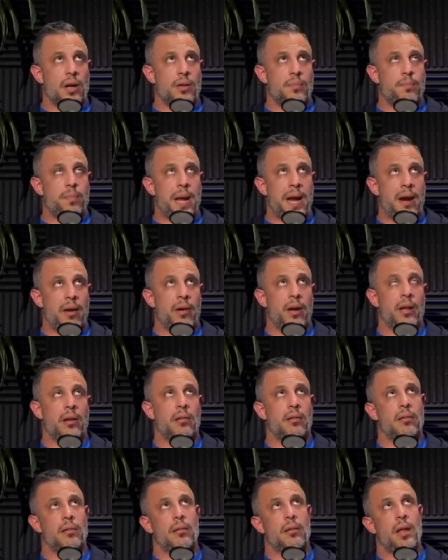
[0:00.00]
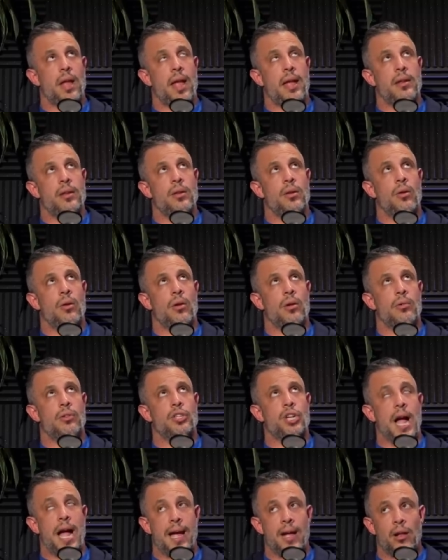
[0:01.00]
a parent and your
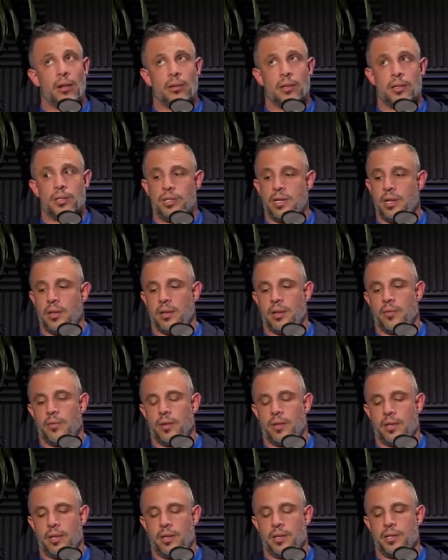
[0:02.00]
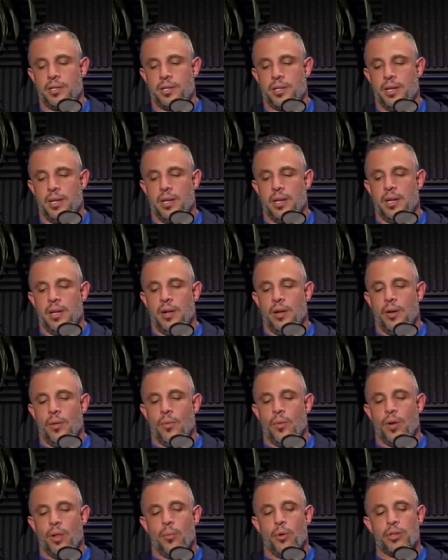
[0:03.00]
child is dealing with this,
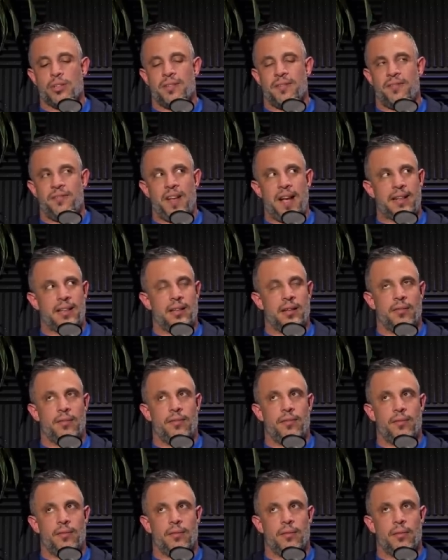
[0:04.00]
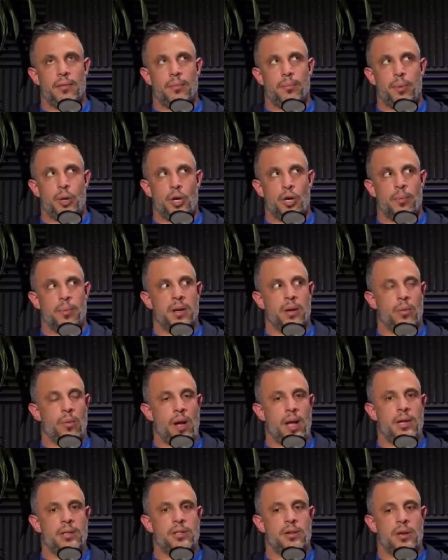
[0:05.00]
one of the most effective permanent
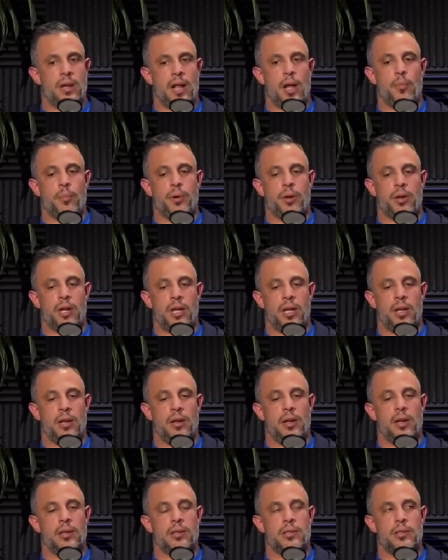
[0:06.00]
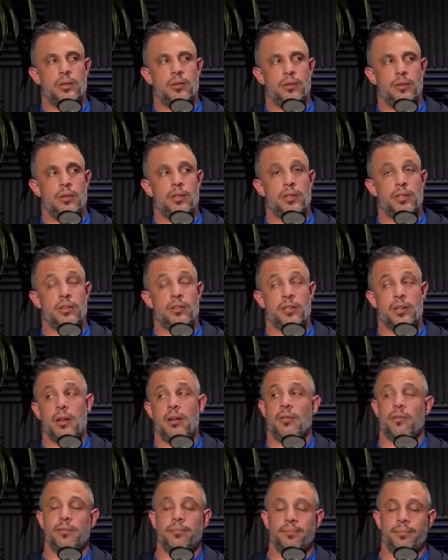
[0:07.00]
ways you can help your kid is to do this
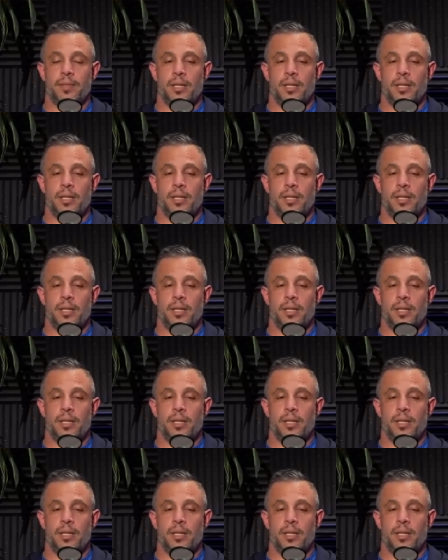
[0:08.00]
yourself.